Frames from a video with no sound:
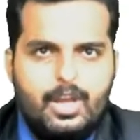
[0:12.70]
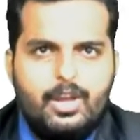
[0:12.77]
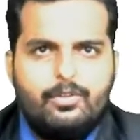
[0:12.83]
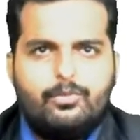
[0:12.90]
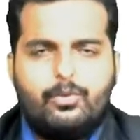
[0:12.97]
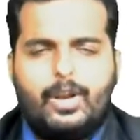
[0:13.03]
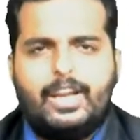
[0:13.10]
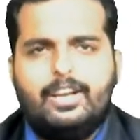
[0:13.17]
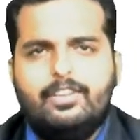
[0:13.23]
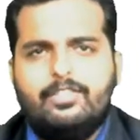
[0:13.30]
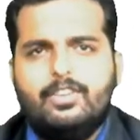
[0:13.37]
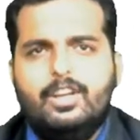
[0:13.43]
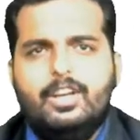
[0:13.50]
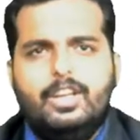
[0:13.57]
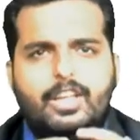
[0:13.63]

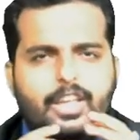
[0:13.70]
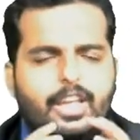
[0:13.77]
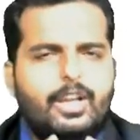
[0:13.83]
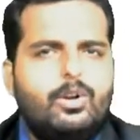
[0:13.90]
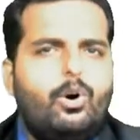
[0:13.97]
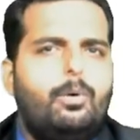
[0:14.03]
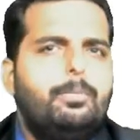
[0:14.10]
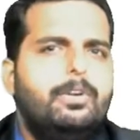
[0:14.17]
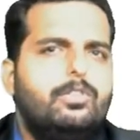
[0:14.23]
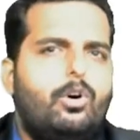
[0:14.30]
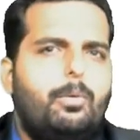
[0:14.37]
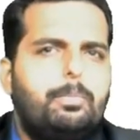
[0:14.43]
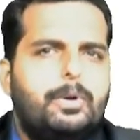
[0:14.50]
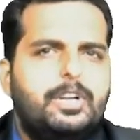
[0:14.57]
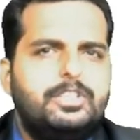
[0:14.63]
Friends, e-commerce
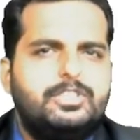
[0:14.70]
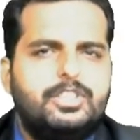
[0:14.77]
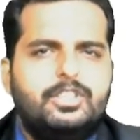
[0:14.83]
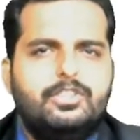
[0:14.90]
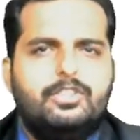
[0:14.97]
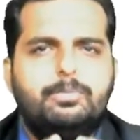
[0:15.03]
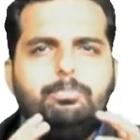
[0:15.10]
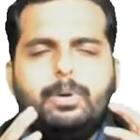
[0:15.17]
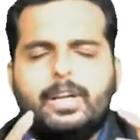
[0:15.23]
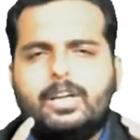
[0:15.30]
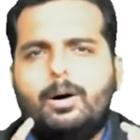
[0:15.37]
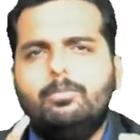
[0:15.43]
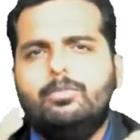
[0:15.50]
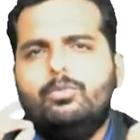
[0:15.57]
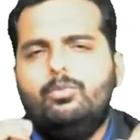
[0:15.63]
operations
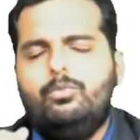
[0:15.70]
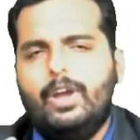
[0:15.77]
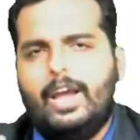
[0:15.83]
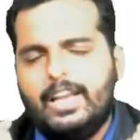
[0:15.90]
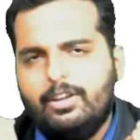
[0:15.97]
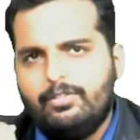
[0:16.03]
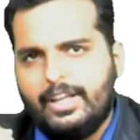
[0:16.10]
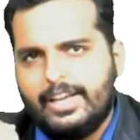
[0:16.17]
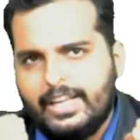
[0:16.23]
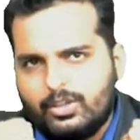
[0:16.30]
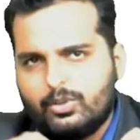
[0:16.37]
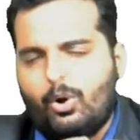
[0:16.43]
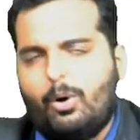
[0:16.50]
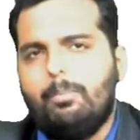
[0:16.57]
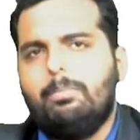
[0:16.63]
becomes very
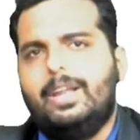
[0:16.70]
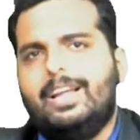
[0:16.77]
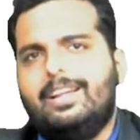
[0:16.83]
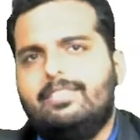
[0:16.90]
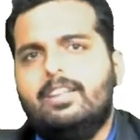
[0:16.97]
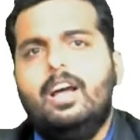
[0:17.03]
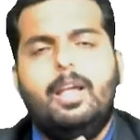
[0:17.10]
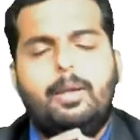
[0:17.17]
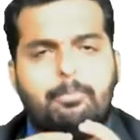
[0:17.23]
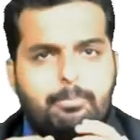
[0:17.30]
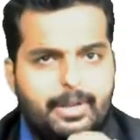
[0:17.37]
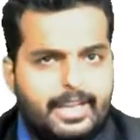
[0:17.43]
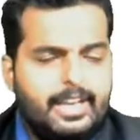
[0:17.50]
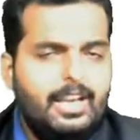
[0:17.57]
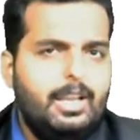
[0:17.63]
complex
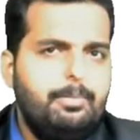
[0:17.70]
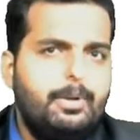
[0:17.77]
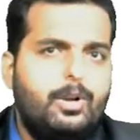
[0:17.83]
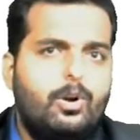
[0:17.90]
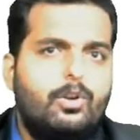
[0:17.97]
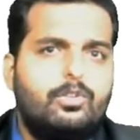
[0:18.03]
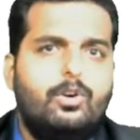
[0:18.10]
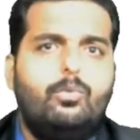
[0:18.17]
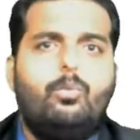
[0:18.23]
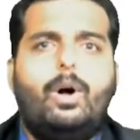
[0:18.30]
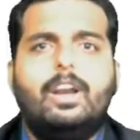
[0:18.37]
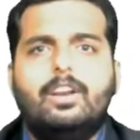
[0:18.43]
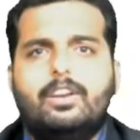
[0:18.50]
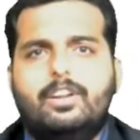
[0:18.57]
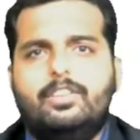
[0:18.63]
mainly because of
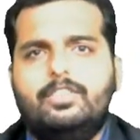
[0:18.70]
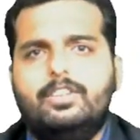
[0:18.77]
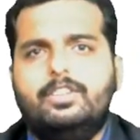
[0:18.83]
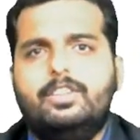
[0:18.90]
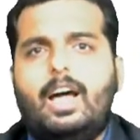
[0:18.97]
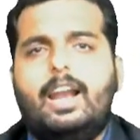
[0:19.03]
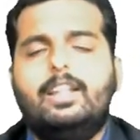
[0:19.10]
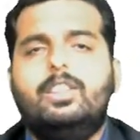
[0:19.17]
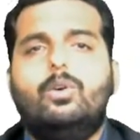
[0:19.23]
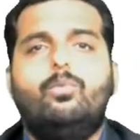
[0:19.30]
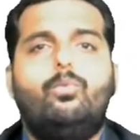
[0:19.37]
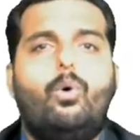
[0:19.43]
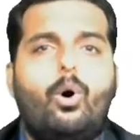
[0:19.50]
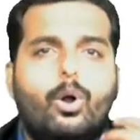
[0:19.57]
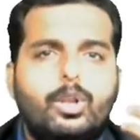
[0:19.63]
one reason, that the
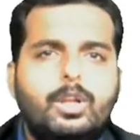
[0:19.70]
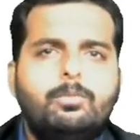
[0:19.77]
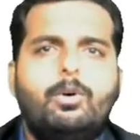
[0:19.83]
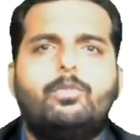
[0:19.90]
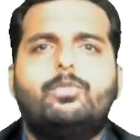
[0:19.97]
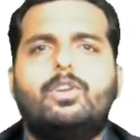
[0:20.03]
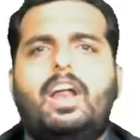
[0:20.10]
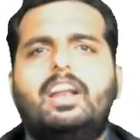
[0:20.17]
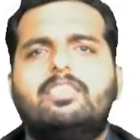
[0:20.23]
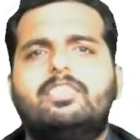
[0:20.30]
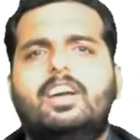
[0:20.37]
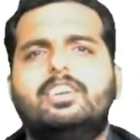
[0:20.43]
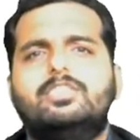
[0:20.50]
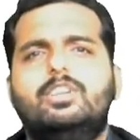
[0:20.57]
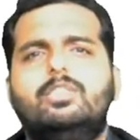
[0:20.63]
volume of
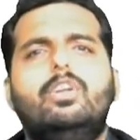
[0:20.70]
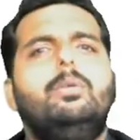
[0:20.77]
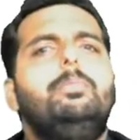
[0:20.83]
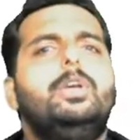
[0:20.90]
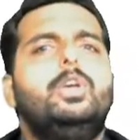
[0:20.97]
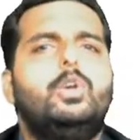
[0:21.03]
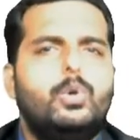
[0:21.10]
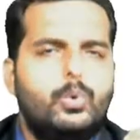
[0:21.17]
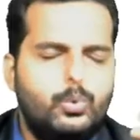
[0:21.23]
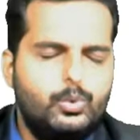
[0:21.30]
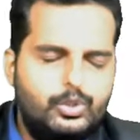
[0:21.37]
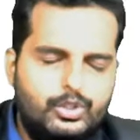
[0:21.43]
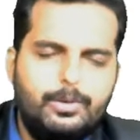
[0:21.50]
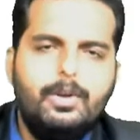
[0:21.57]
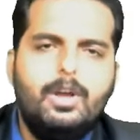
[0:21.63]
transaction will be huge.